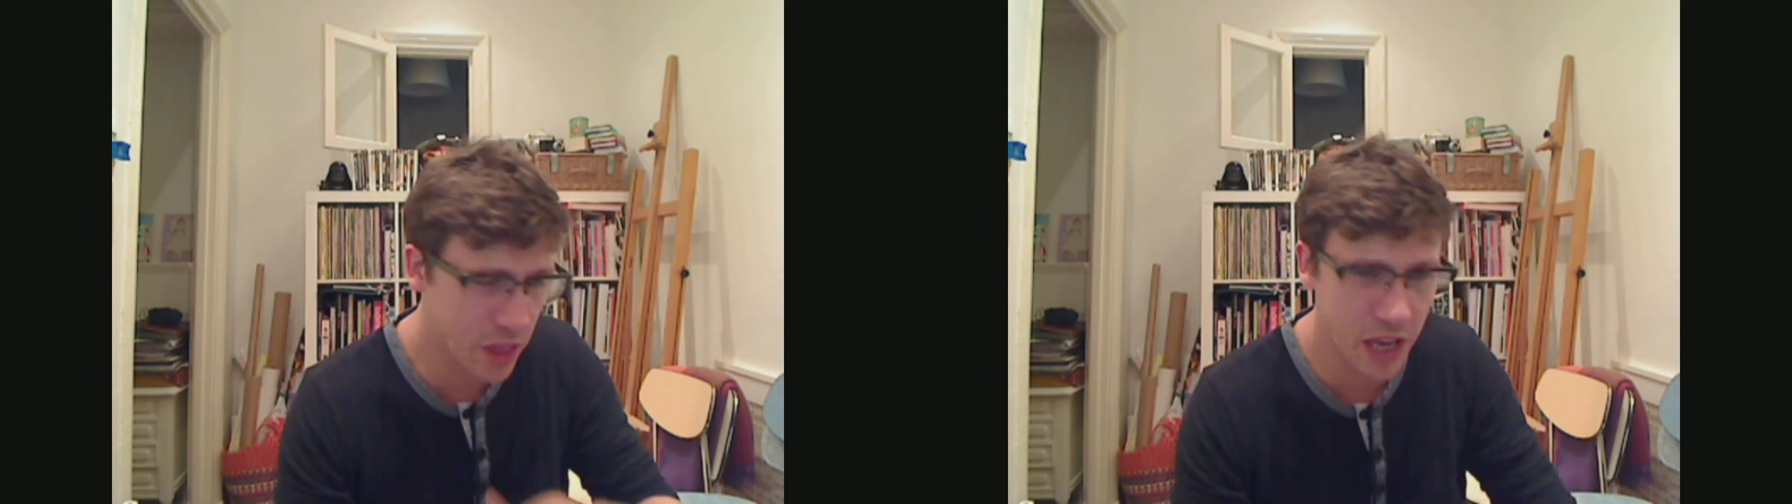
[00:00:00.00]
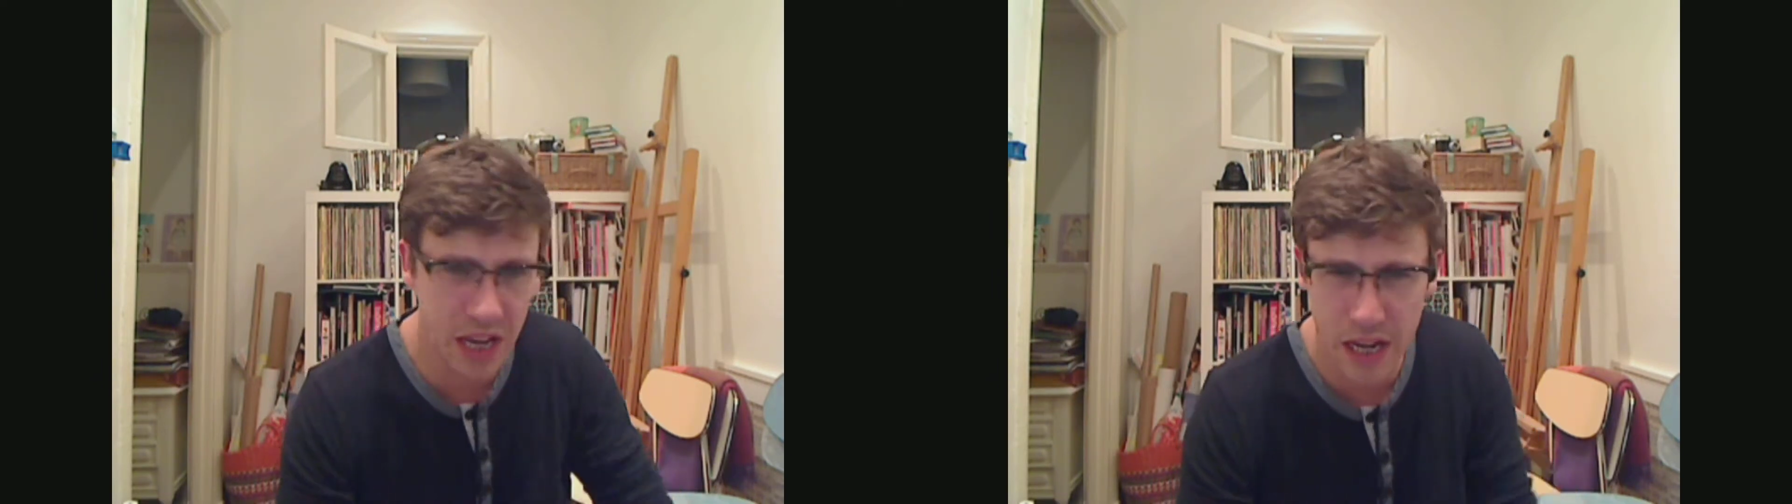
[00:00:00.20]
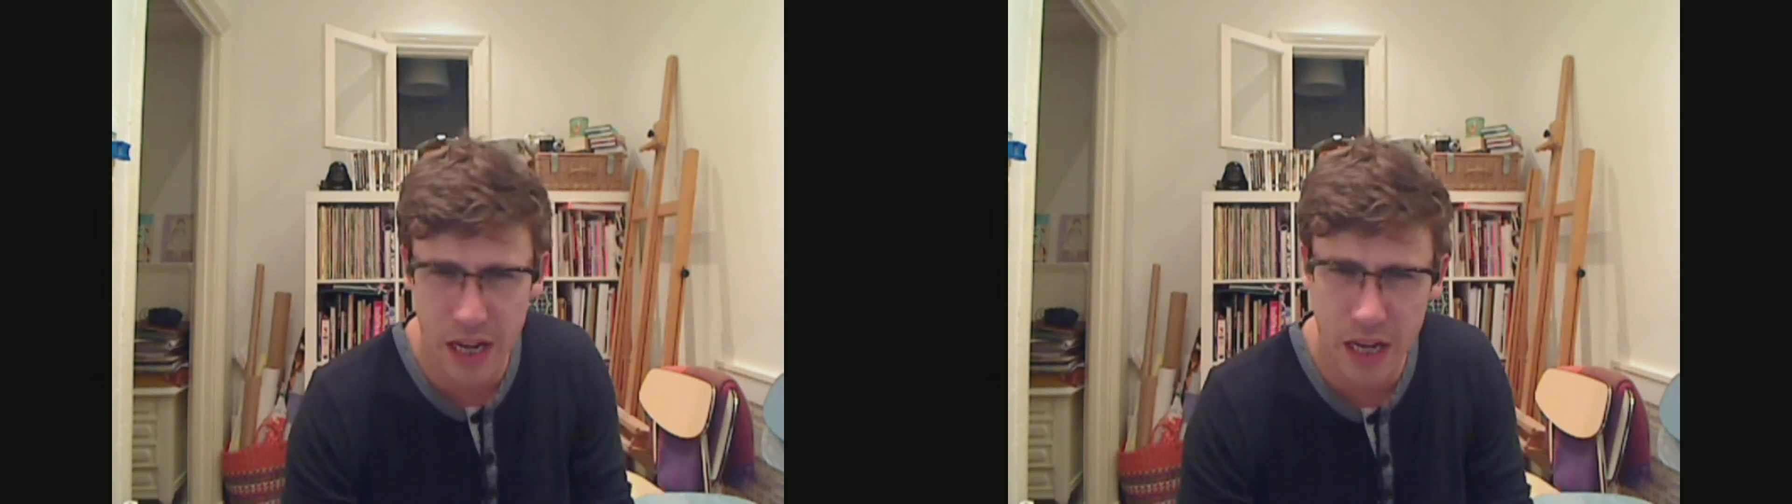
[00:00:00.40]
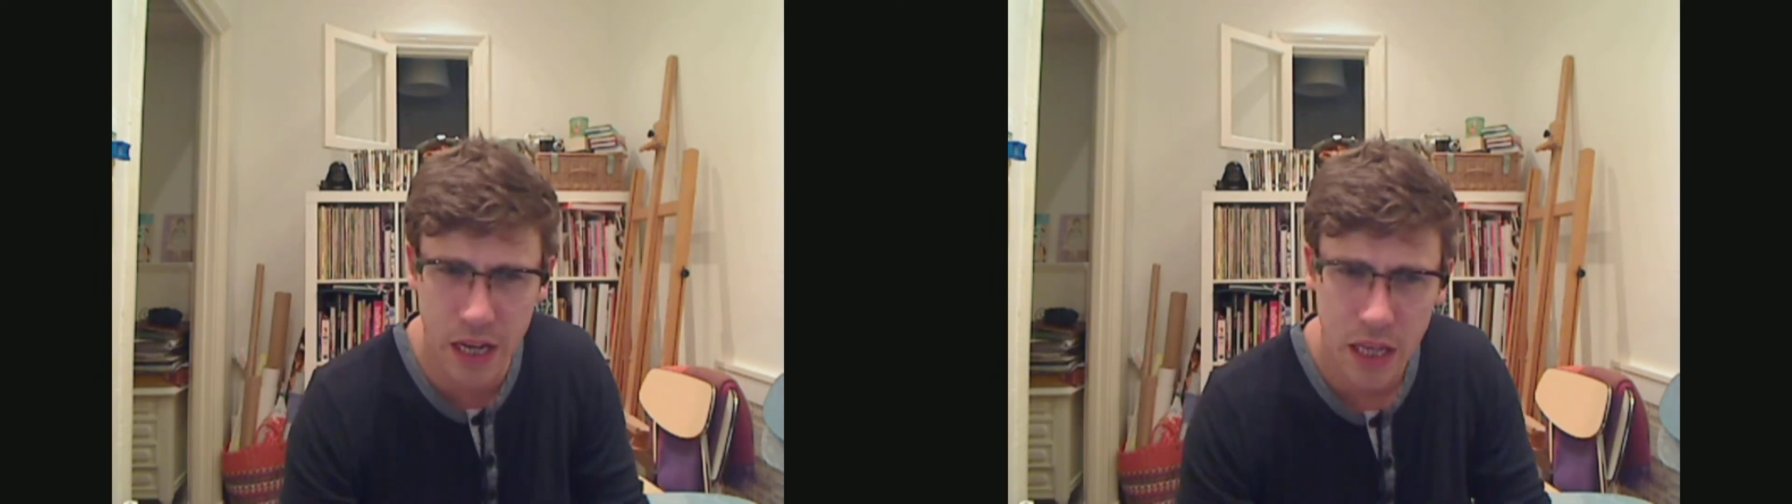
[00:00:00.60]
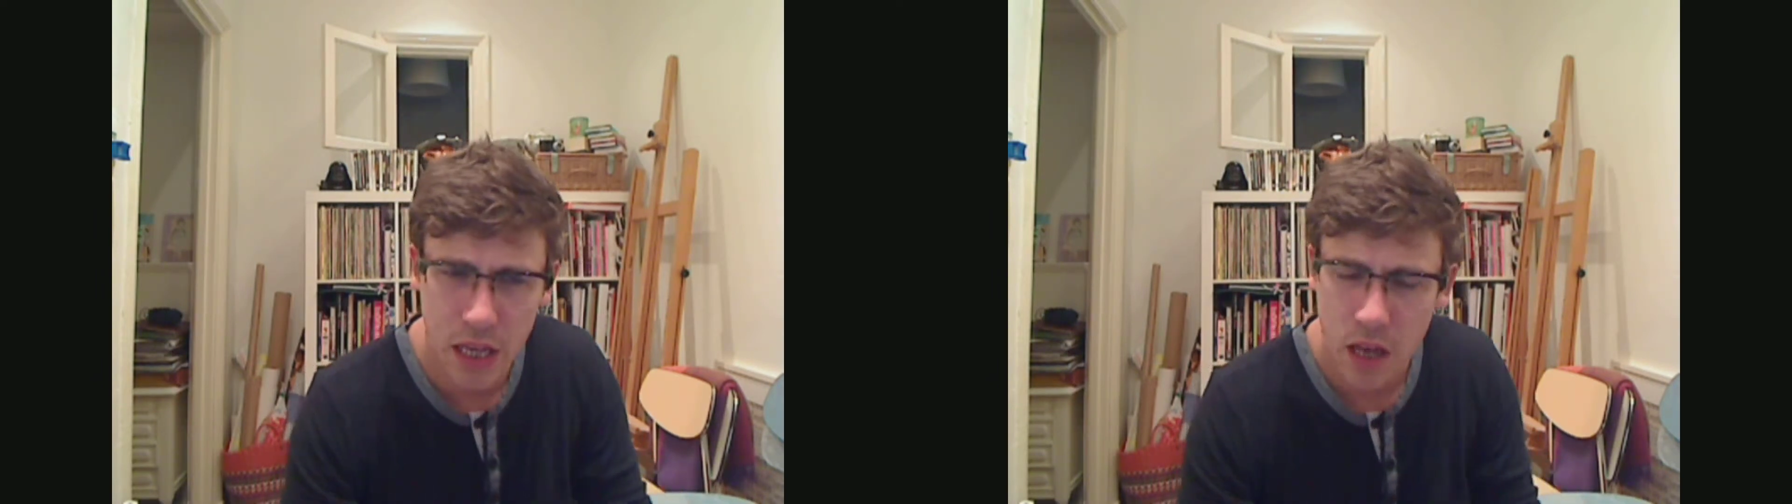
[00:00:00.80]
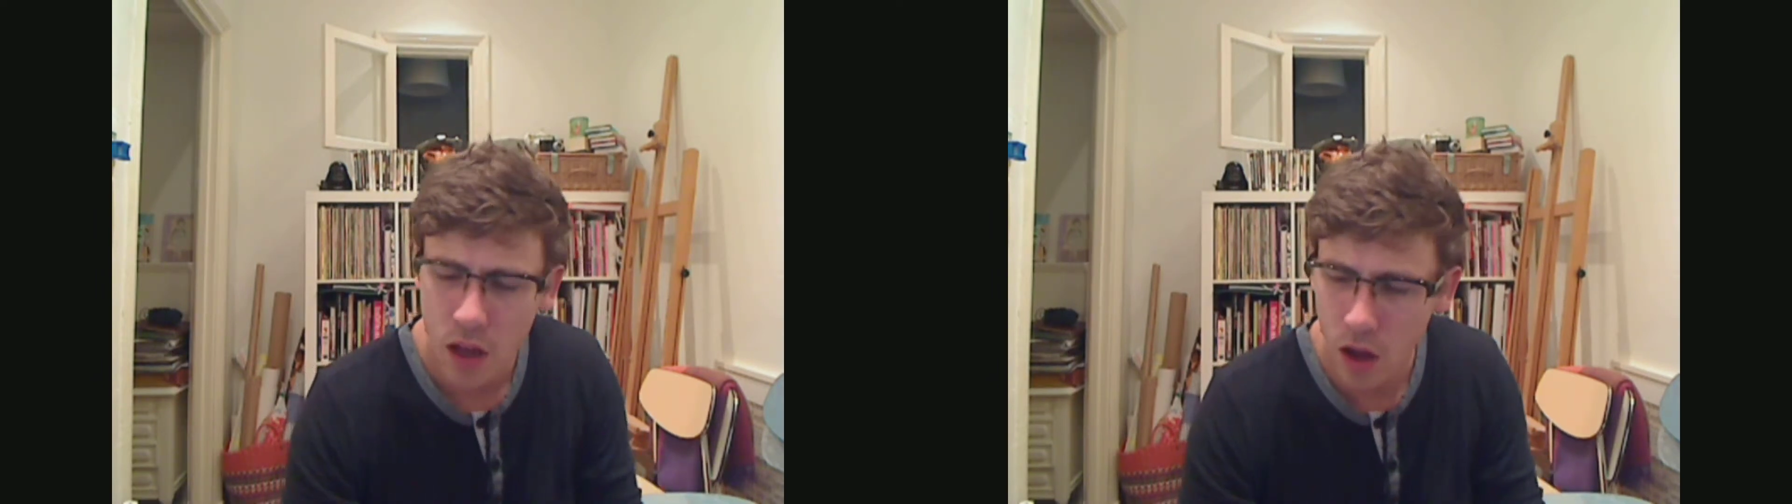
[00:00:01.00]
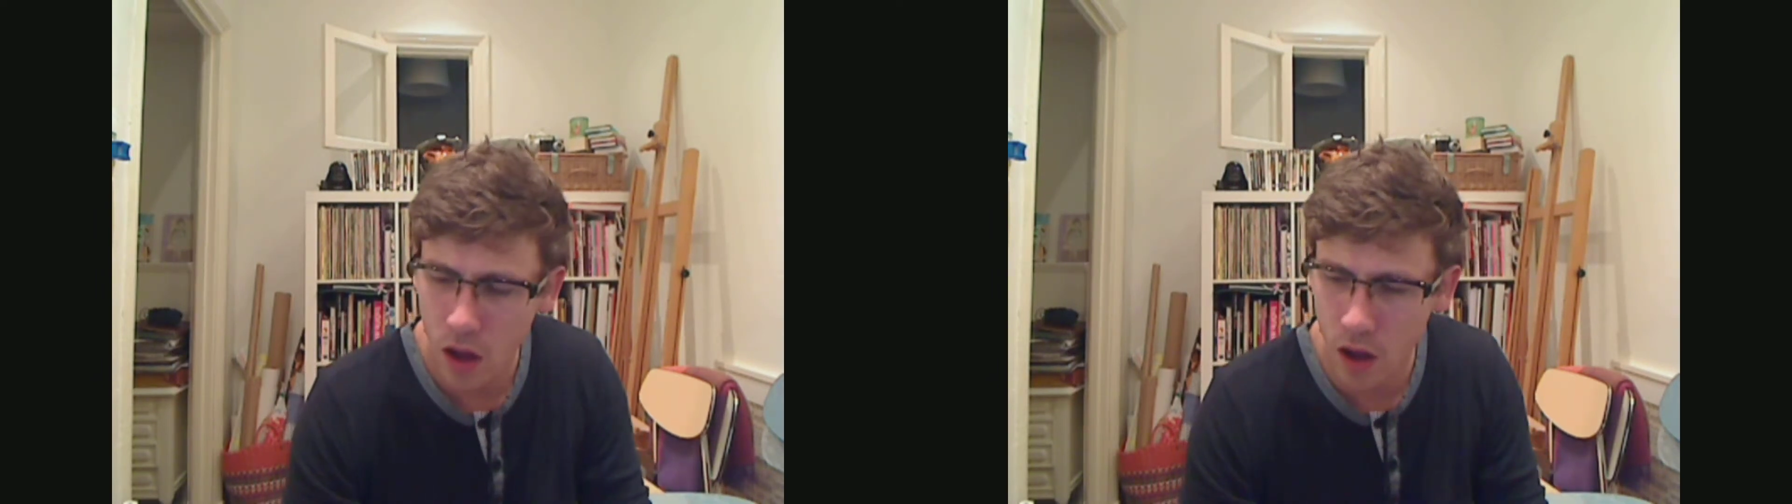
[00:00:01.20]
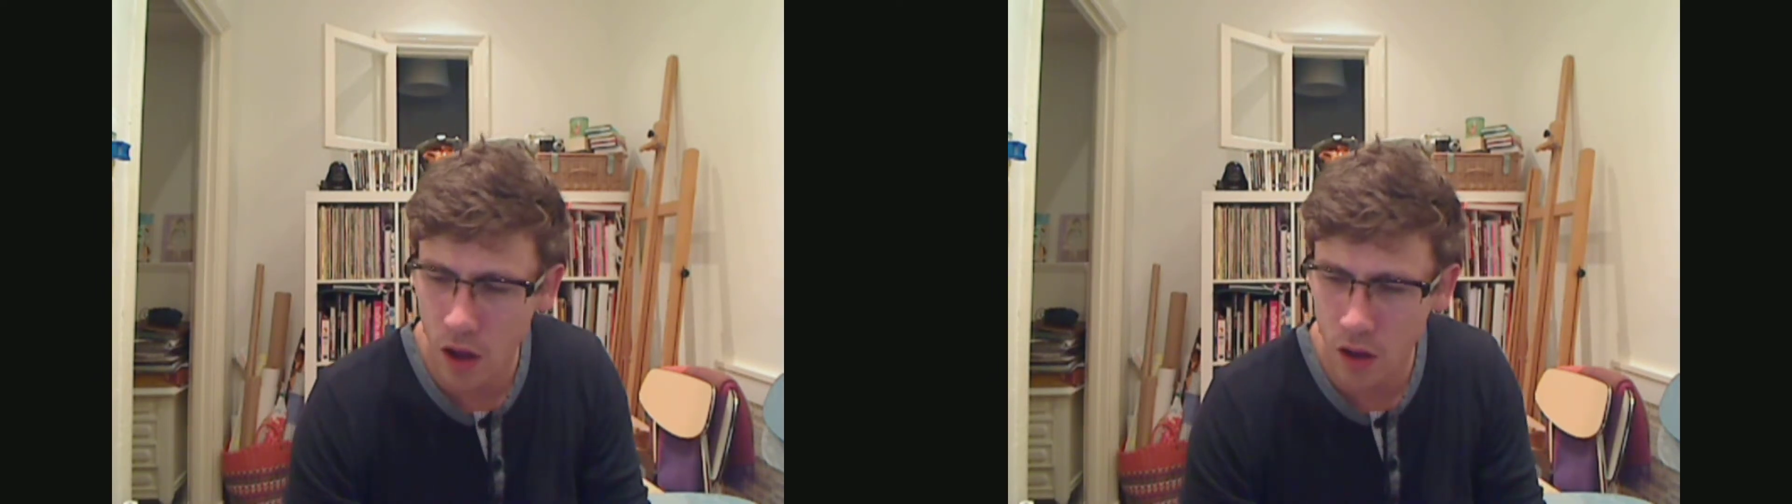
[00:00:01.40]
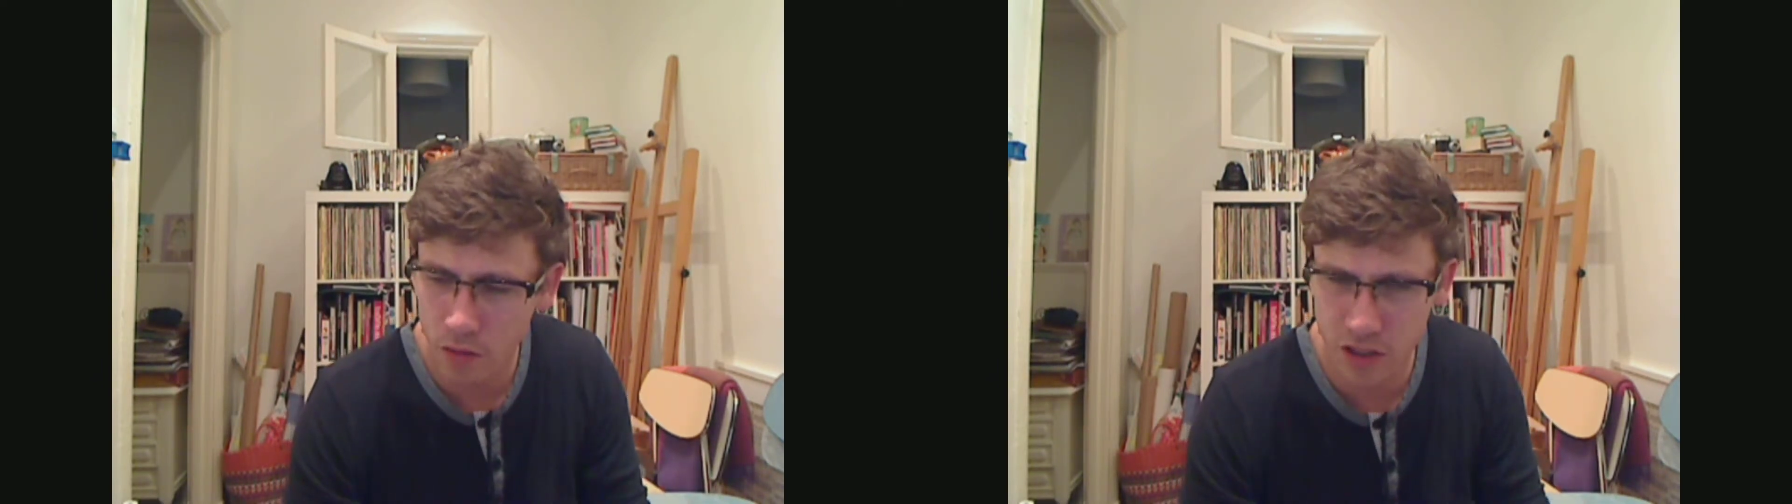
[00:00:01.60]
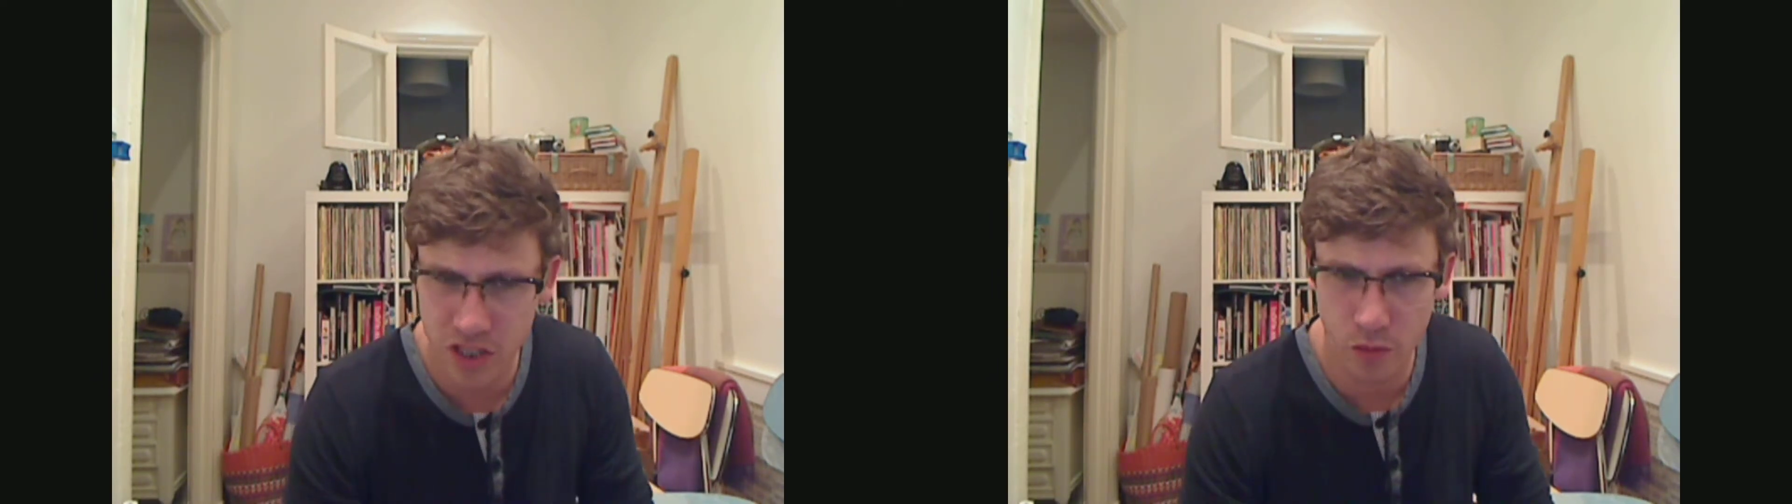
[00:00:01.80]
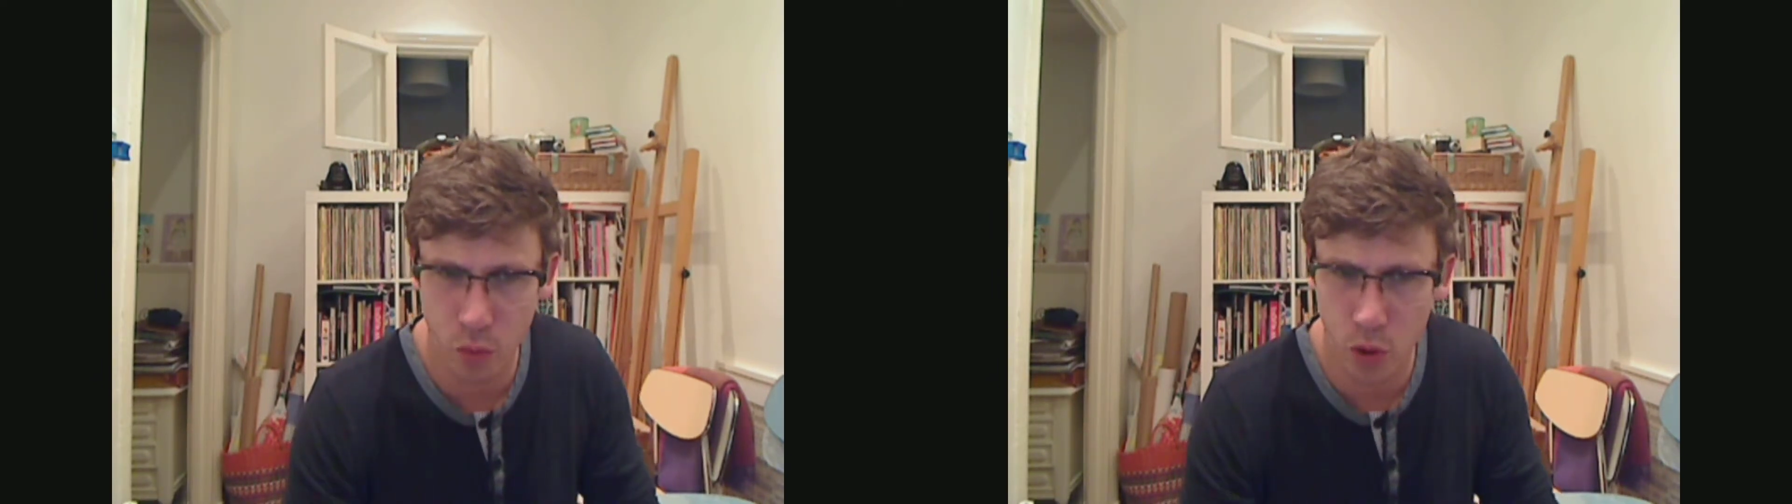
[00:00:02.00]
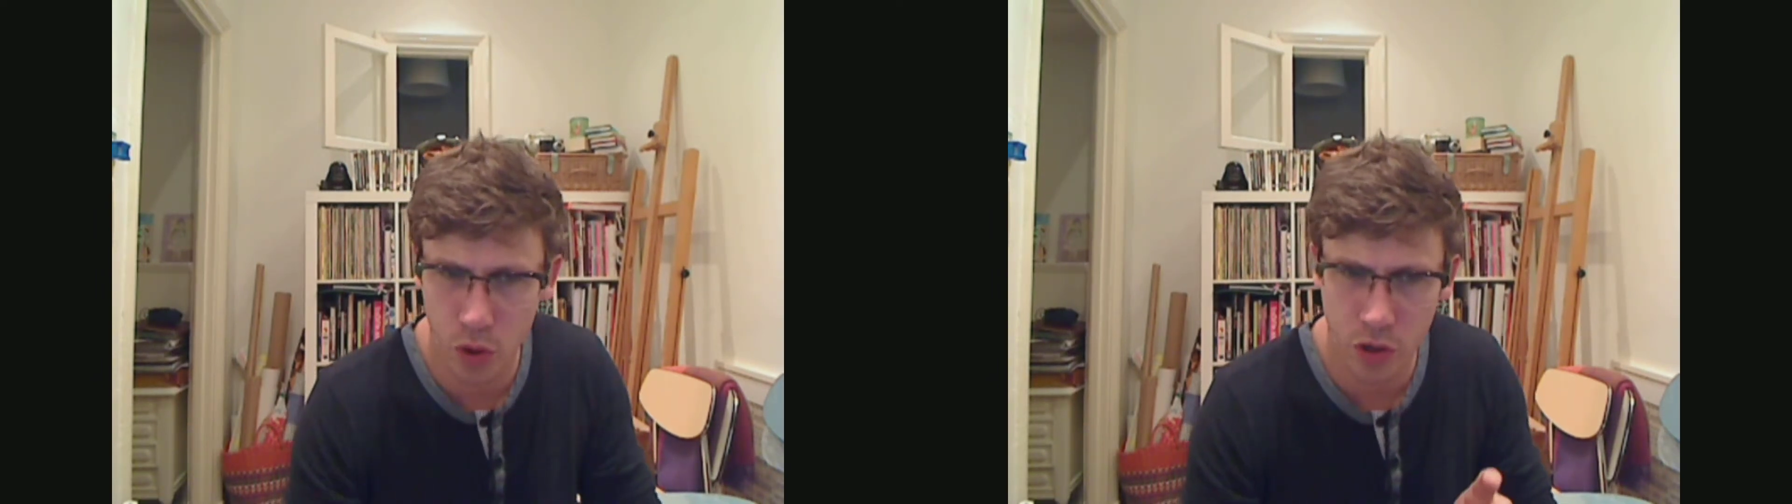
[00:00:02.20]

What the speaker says: the Resident Evil